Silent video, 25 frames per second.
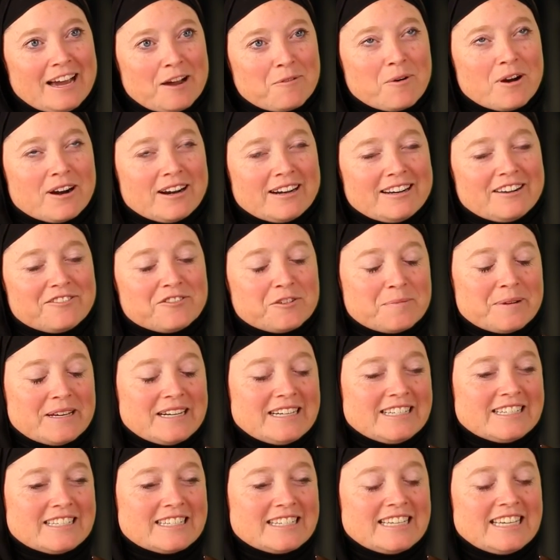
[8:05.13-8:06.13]
I wanted
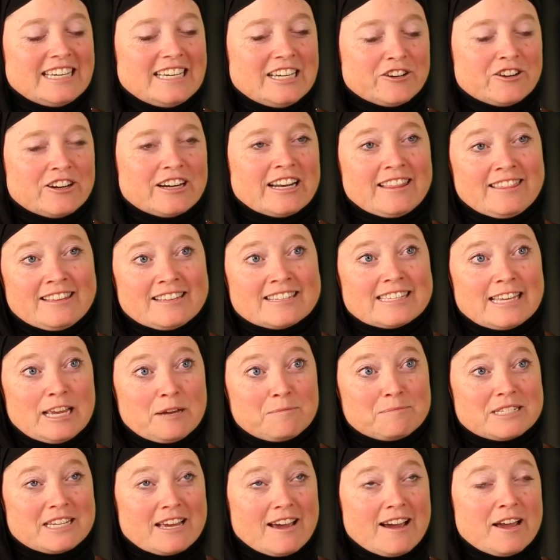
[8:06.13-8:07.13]
everybody to hear it at the
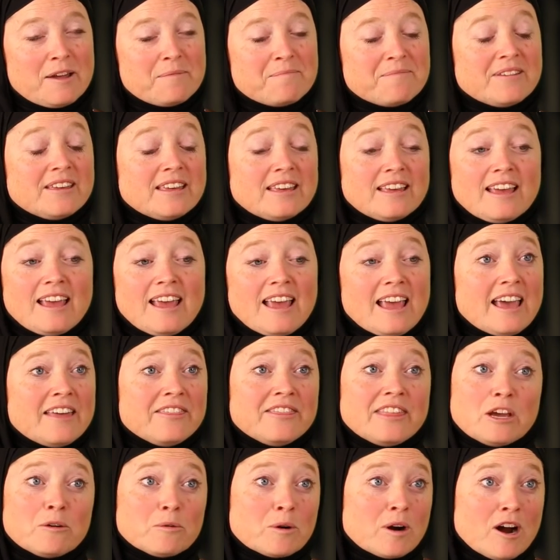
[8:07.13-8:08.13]
same time
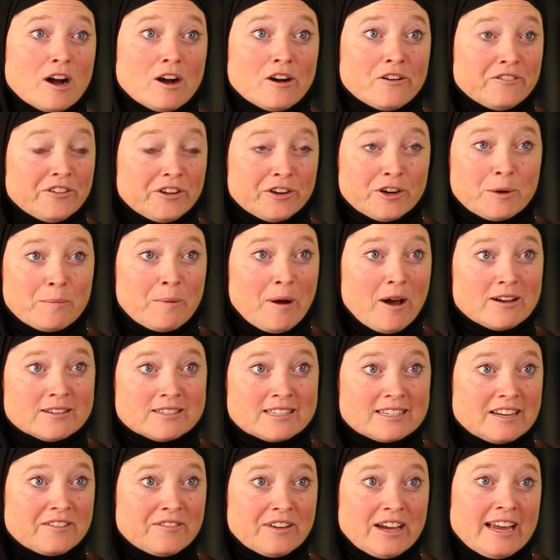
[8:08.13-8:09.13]
and they were all very
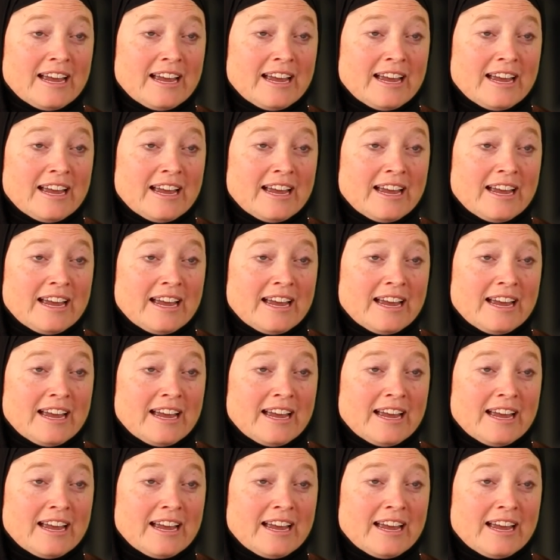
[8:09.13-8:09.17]
positive.